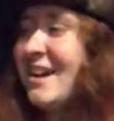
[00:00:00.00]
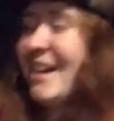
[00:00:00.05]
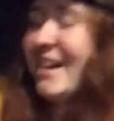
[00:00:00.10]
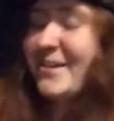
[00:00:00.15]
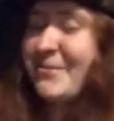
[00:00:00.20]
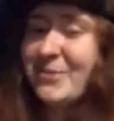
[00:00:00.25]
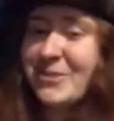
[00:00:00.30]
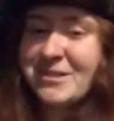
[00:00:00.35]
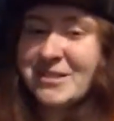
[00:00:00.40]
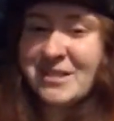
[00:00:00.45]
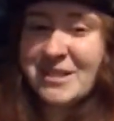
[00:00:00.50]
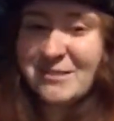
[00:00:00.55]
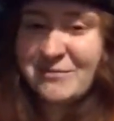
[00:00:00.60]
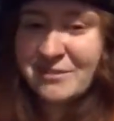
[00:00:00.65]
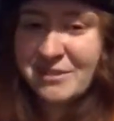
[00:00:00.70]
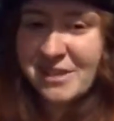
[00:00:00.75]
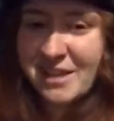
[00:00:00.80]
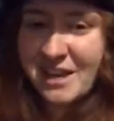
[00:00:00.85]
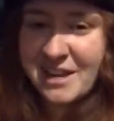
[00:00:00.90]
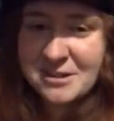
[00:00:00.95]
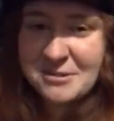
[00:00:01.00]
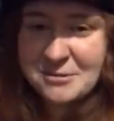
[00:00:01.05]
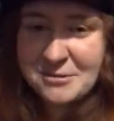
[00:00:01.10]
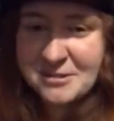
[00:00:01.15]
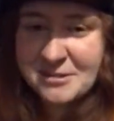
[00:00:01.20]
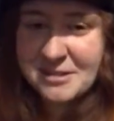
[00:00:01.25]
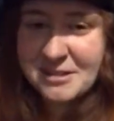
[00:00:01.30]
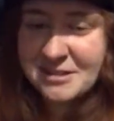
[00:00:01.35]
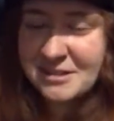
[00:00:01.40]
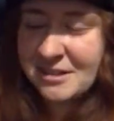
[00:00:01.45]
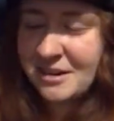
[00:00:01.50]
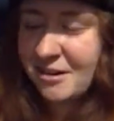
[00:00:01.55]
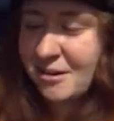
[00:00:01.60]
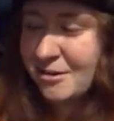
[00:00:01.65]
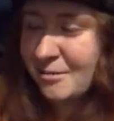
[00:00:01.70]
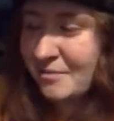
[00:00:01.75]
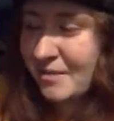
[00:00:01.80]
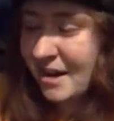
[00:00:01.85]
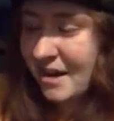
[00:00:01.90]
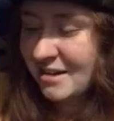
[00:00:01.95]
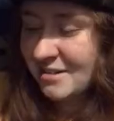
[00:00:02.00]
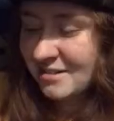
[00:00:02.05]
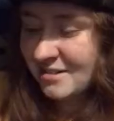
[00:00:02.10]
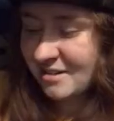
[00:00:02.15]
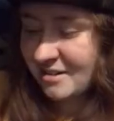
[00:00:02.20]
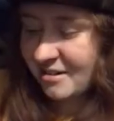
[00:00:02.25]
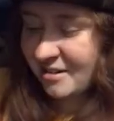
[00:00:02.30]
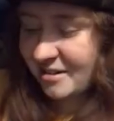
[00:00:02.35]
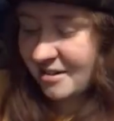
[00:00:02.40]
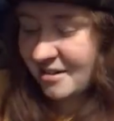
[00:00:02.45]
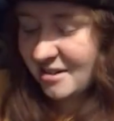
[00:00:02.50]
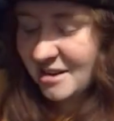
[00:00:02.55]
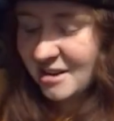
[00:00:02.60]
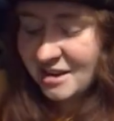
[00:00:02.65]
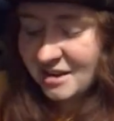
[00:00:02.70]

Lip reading: I wasn't even like, who's the Dark Master?